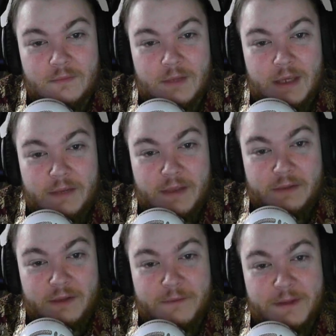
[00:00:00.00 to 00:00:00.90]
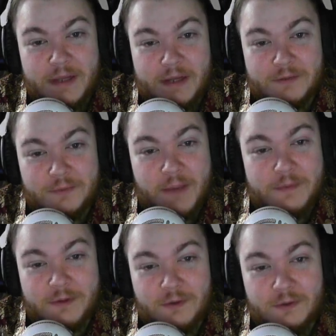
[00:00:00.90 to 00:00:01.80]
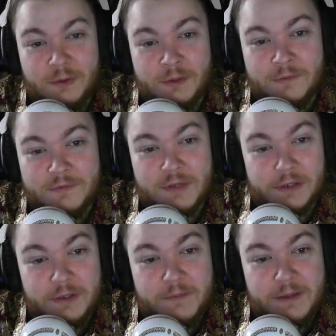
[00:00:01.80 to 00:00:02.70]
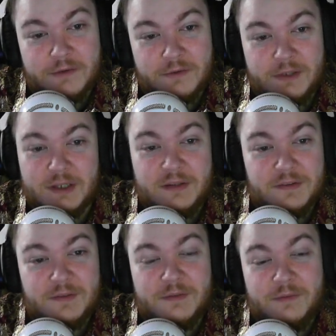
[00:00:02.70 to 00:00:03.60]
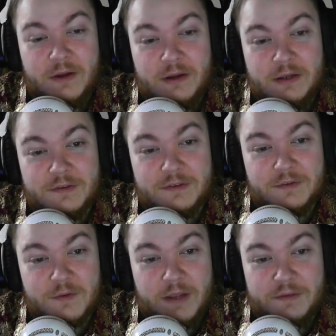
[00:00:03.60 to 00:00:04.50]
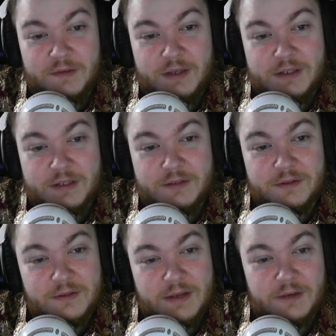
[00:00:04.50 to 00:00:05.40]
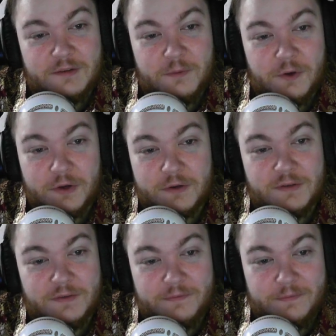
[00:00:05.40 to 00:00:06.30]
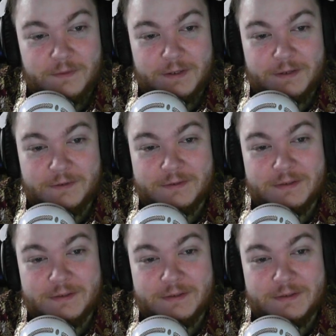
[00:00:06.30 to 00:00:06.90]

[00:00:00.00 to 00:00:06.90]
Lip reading: and that led me down a rabbit hole of documentaries, various translated textbooks, you know,